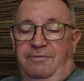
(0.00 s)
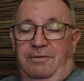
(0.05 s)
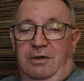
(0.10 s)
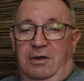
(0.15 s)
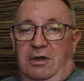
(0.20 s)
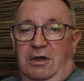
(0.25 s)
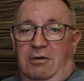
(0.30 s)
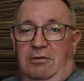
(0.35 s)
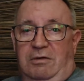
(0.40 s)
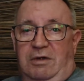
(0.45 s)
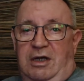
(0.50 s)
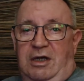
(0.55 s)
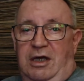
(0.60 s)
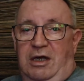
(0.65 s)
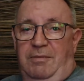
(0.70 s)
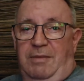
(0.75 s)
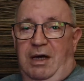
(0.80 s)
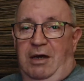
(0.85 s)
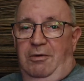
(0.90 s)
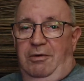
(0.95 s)
for a long
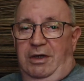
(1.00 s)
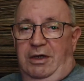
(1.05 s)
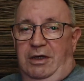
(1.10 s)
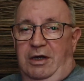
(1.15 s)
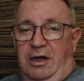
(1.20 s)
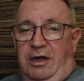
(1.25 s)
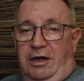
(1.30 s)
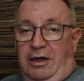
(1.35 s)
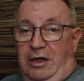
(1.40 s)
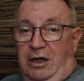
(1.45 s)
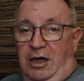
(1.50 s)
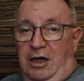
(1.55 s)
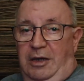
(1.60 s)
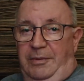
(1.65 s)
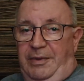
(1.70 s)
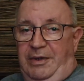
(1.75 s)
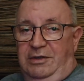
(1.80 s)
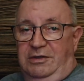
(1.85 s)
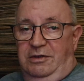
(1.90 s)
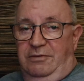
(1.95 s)
time, I only carried
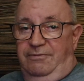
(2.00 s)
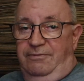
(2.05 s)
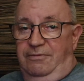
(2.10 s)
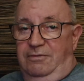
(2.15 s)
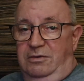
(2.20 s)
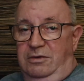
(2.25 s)
copies of